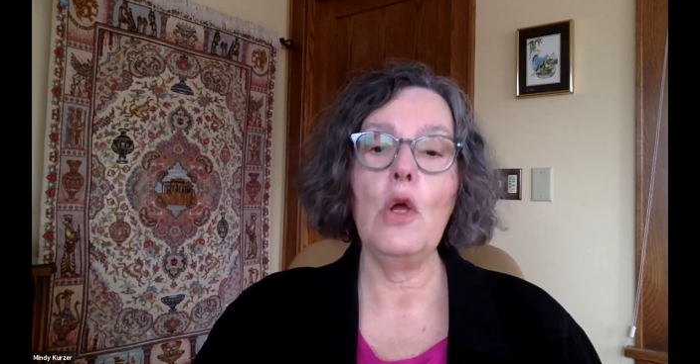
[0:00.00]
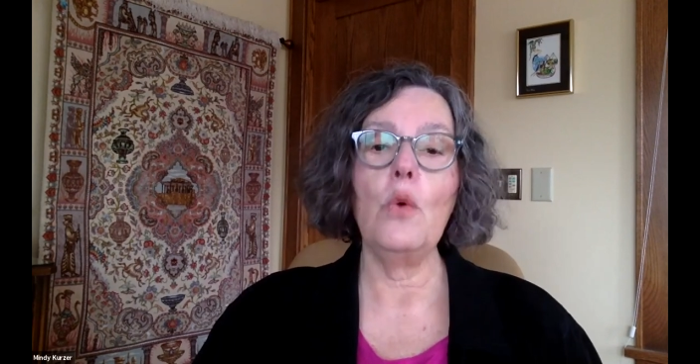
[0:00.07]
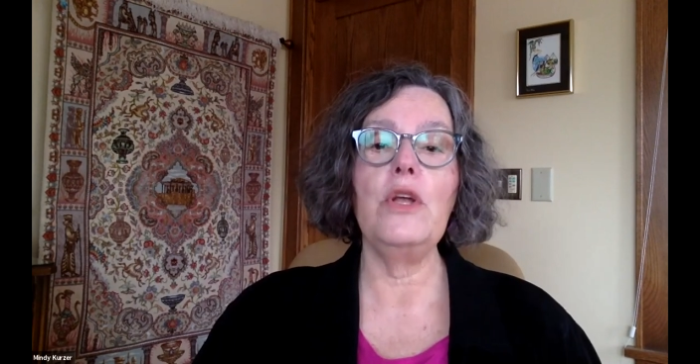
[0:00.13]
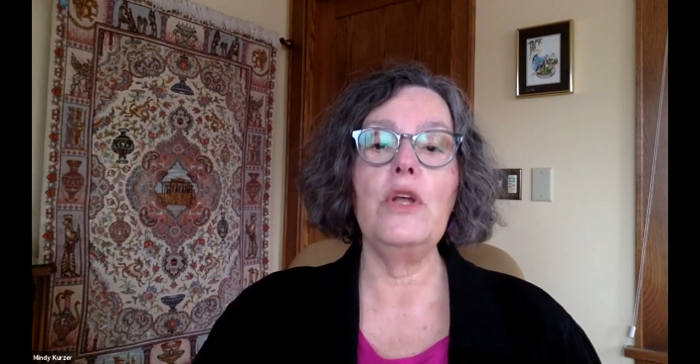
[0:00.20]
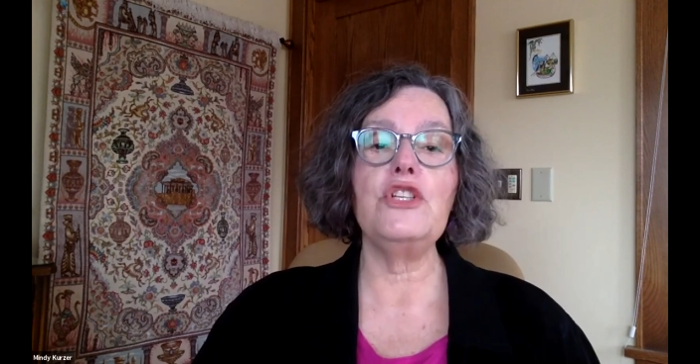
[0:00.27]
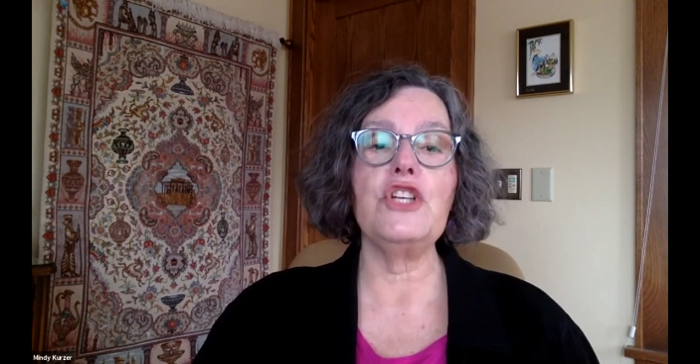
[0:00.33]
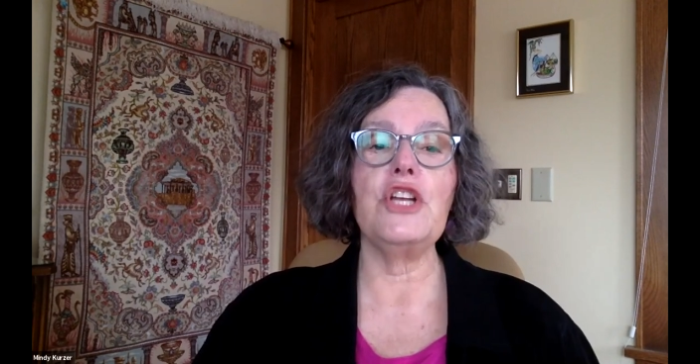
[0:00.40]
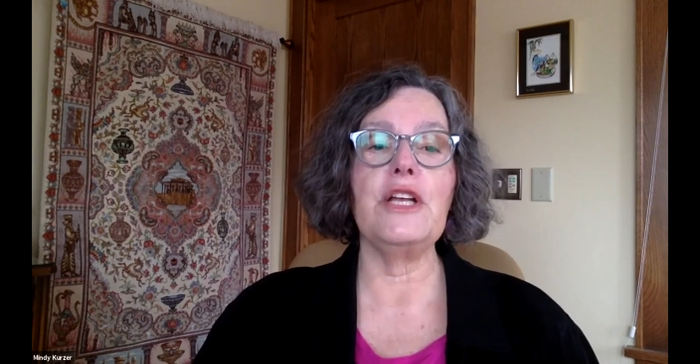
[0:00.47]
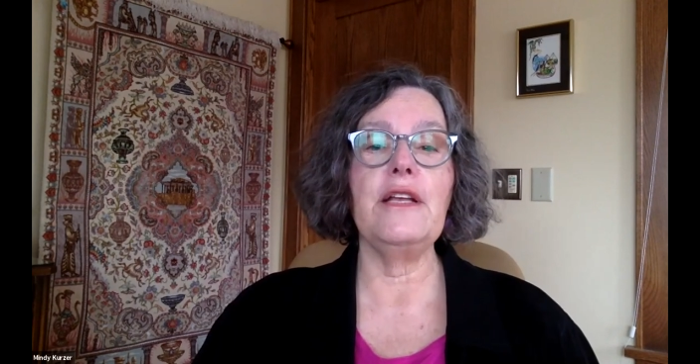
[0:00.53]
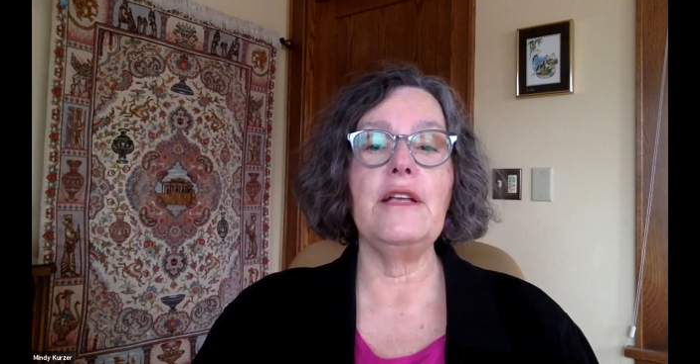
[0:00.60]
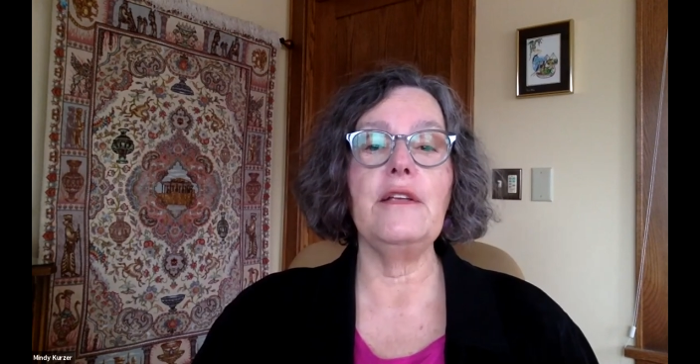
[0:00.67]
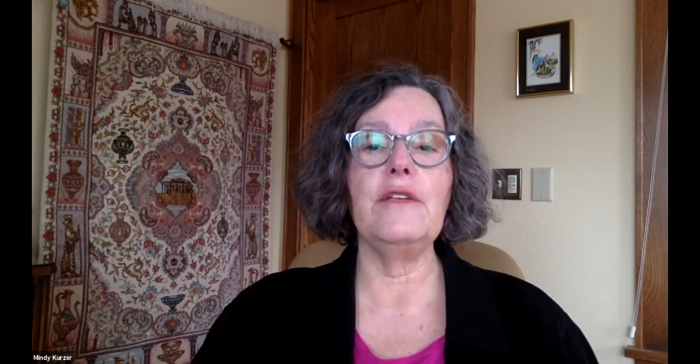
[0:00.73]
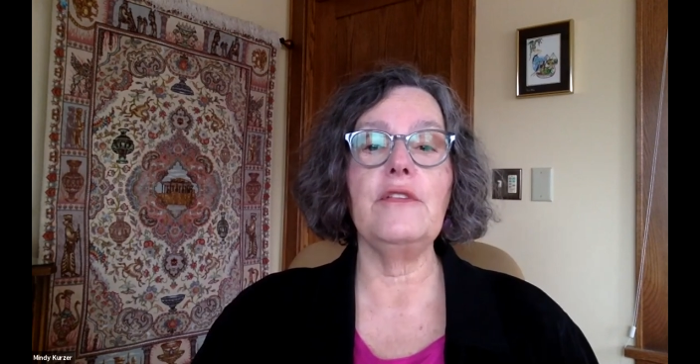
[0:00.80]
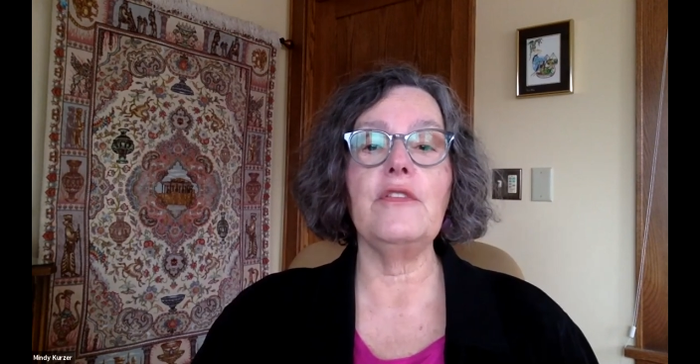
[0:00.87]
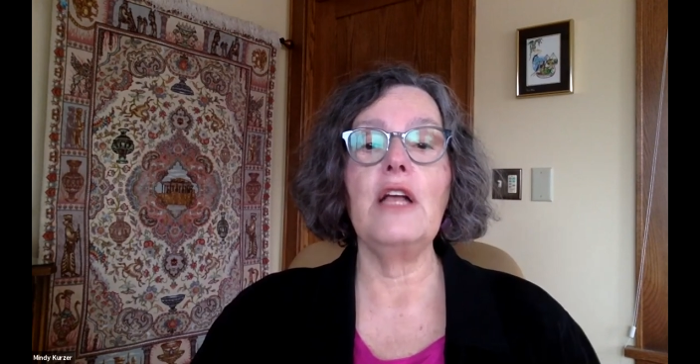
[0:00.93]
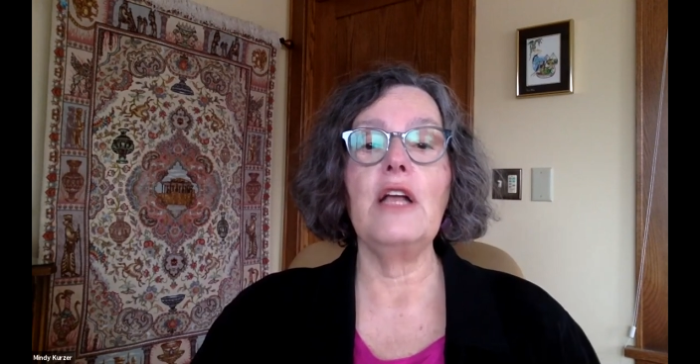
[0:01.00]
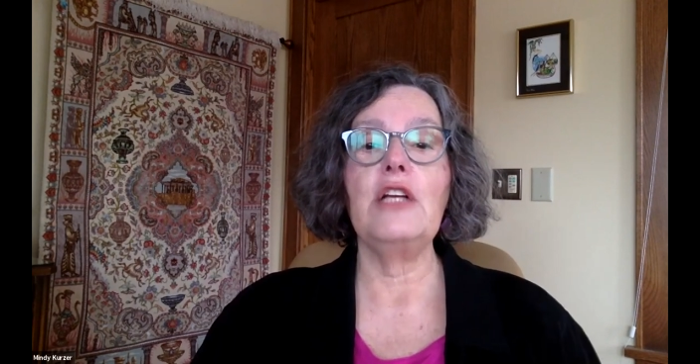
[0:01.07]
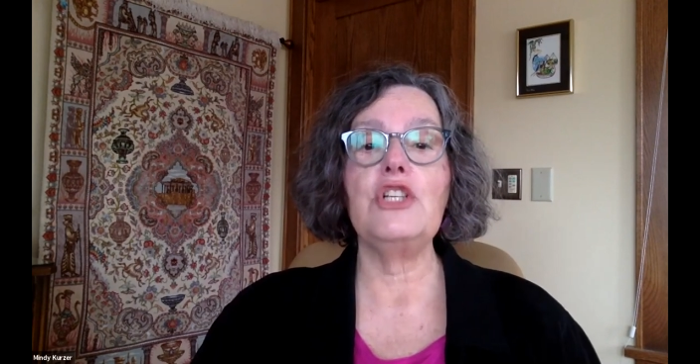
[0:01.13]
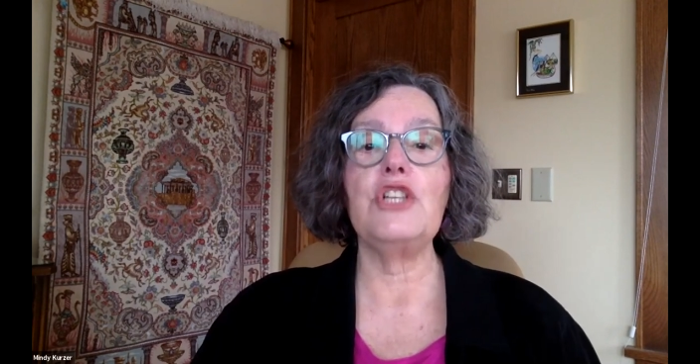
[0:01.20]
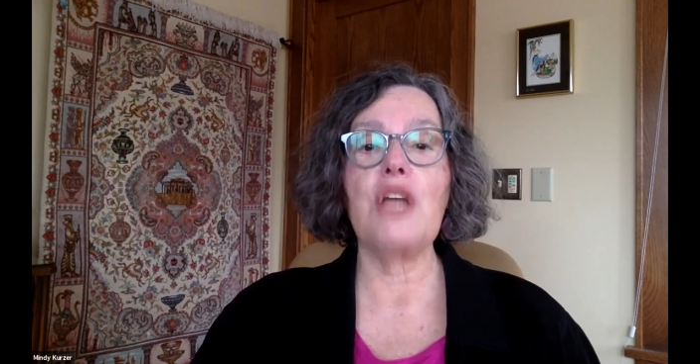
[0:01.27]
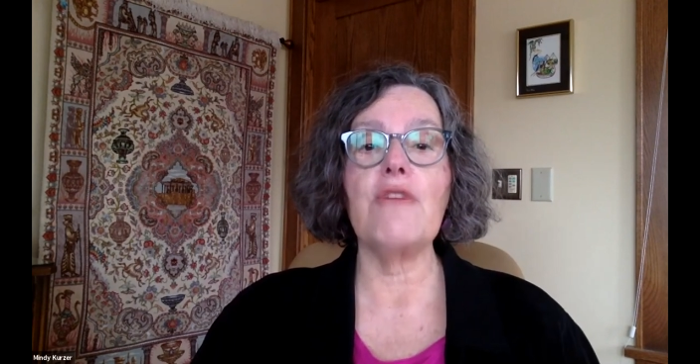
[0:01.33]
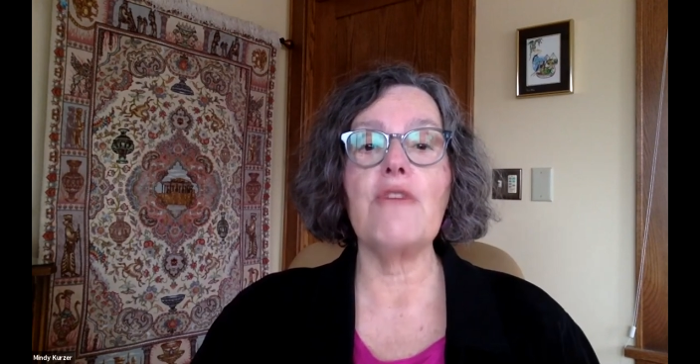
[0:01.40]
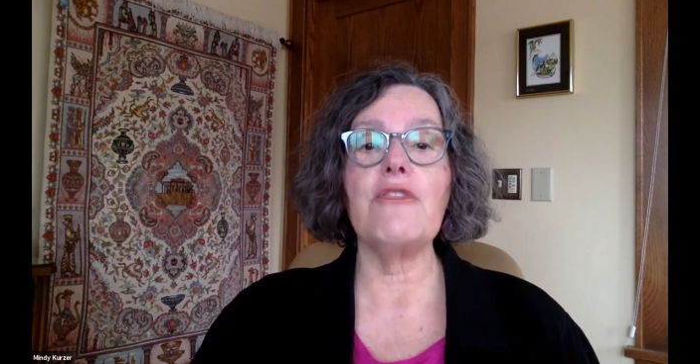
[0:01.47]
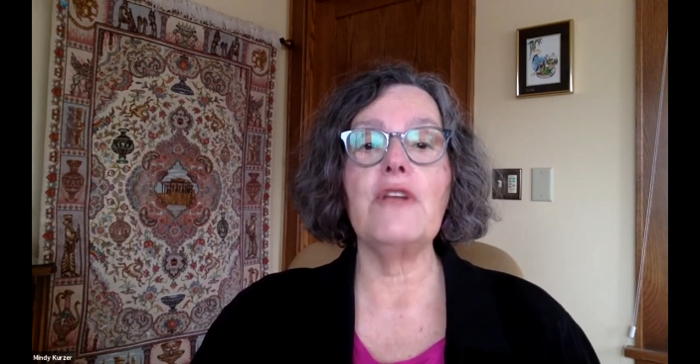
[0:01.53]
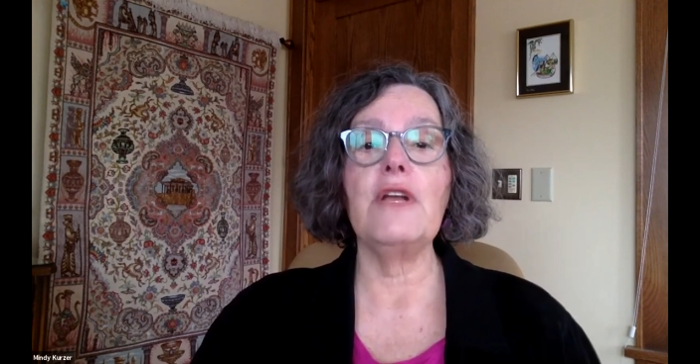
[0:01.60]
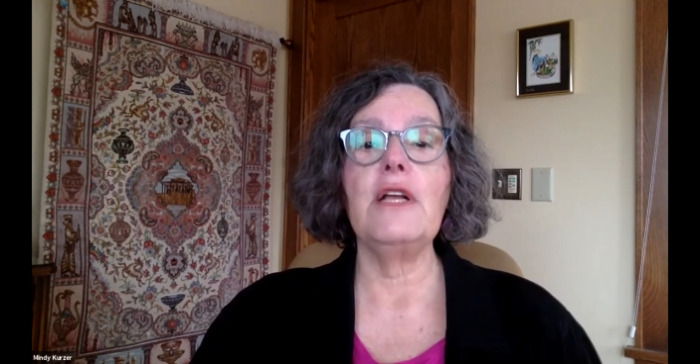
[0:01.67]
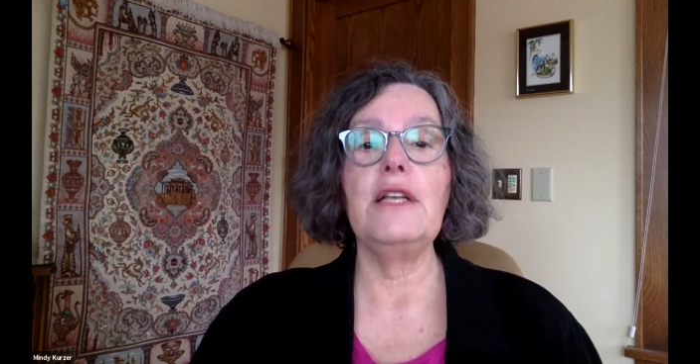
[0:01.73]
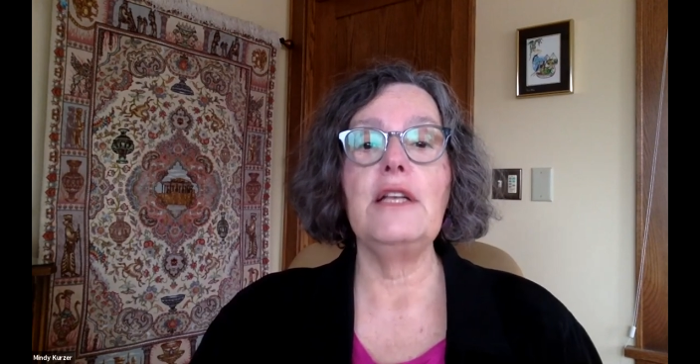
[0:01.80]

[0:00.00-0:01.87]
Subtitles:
which is Chef